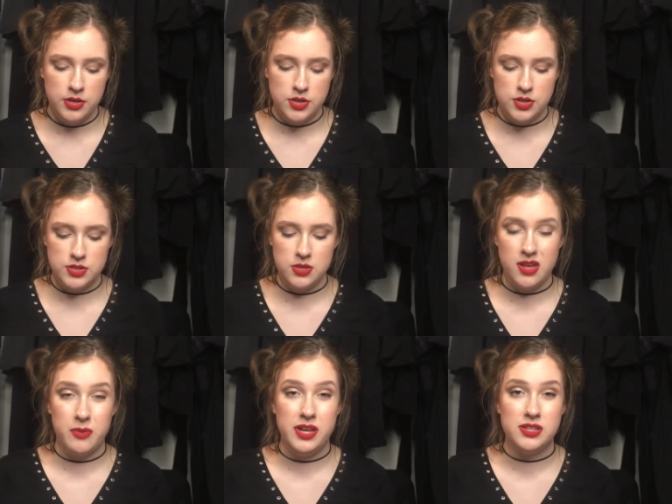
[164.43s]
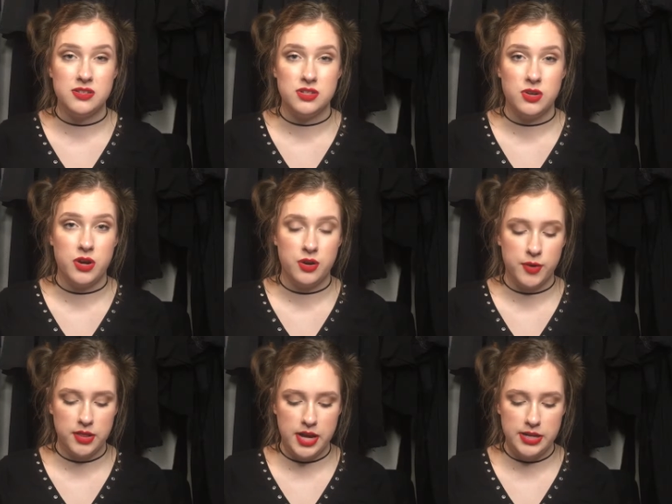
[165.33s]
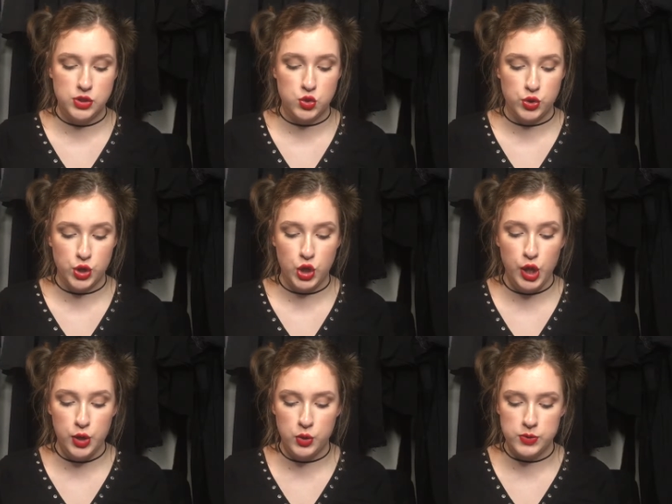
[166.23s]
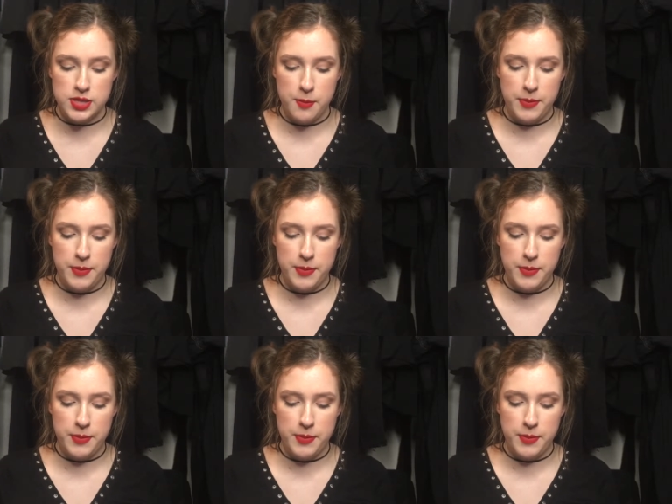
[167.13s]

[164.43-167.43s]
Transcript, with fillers: just so that way it doesn't show underwear lines through your clothes.